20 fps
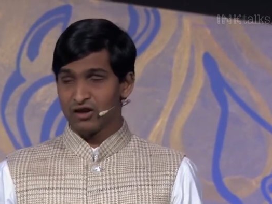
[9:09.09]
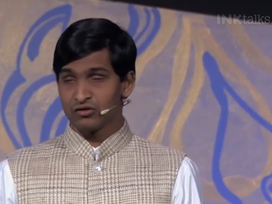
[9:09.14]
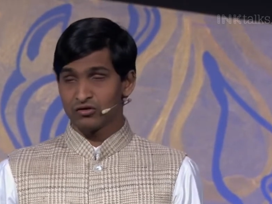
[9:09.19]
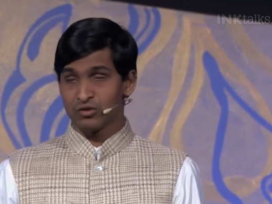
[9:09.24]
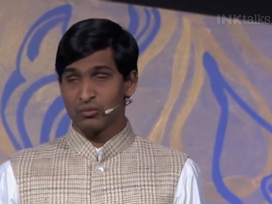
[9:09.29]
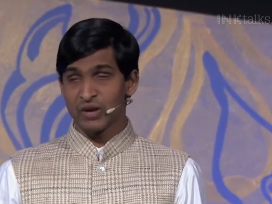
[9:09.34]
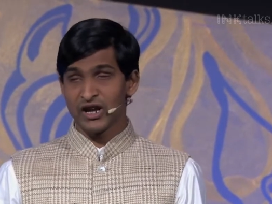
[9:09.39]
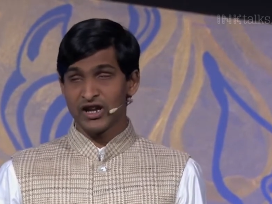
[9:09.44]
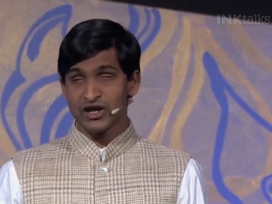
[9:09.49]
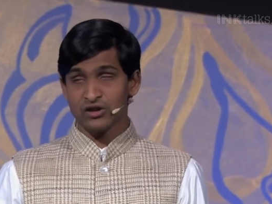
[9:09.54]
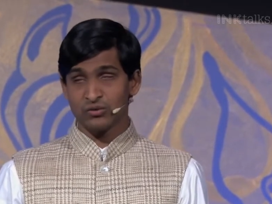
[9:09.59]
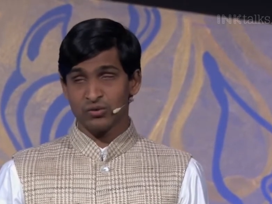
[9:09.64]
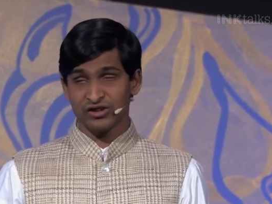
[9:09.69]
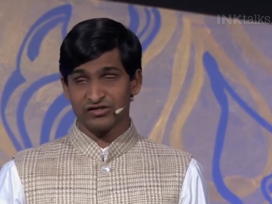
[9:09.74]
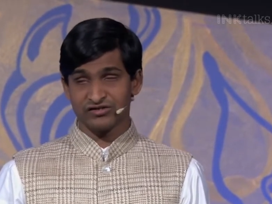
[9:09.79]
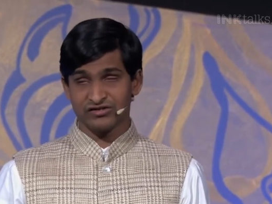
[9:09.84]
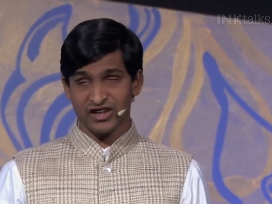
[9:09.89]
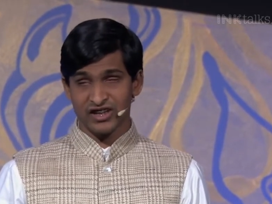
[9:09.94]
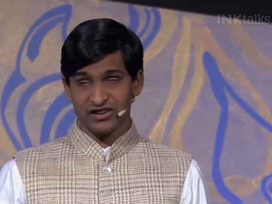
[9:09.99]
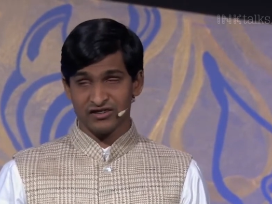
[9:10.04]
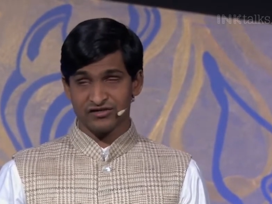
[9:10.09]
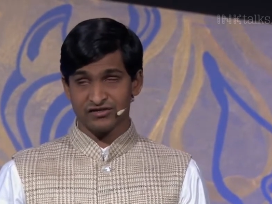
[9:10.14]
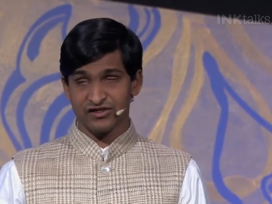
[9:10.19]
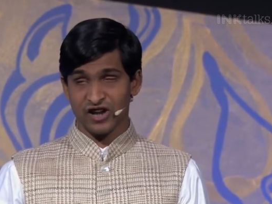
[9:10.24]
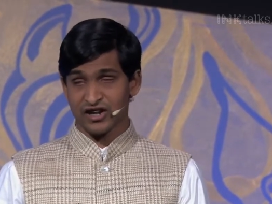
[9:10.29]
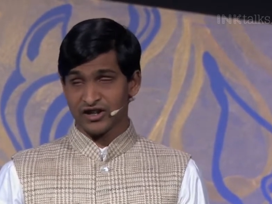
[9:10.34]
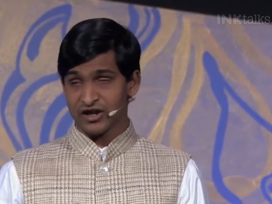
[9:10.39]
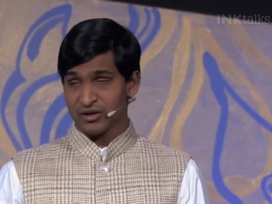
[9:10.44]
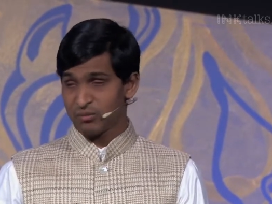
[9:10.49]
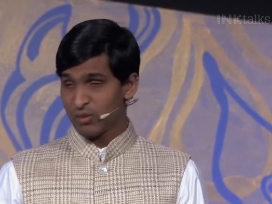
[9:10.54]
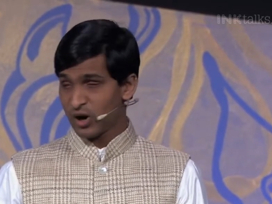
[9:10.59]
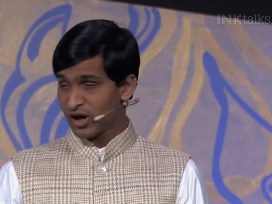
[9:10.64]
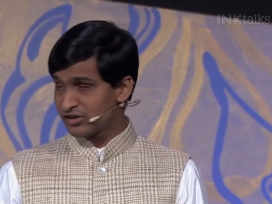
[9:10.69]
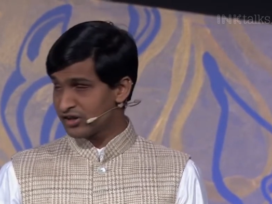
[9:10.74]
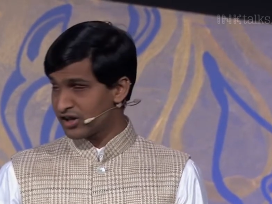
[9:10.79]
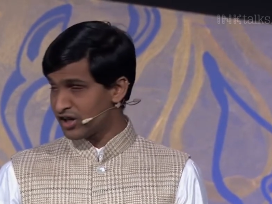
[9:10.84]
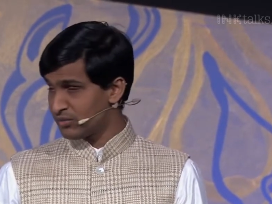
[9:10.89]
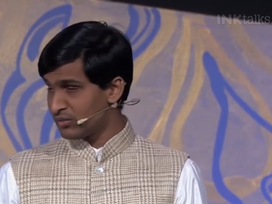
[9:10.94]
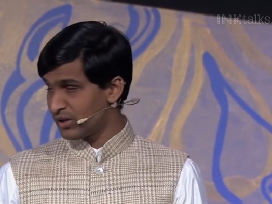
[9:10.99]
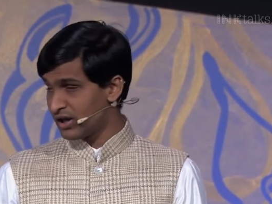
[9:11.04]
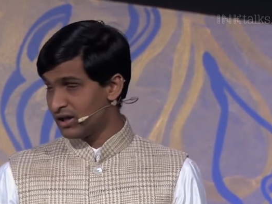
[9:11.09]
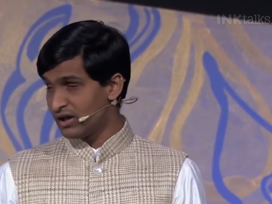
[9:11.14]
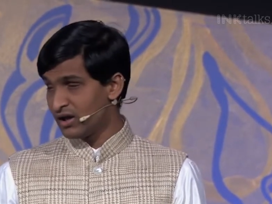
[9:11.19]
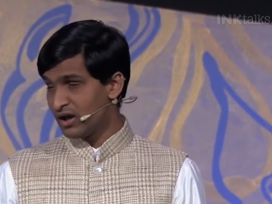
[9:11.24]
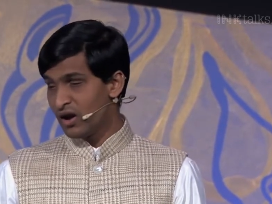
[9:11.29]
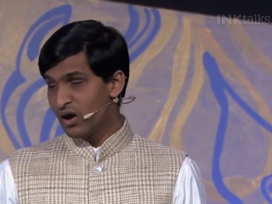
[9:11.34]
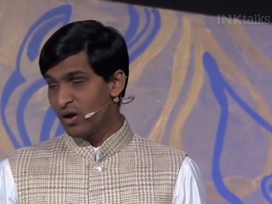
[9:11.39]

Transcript: So many questions started bothering me.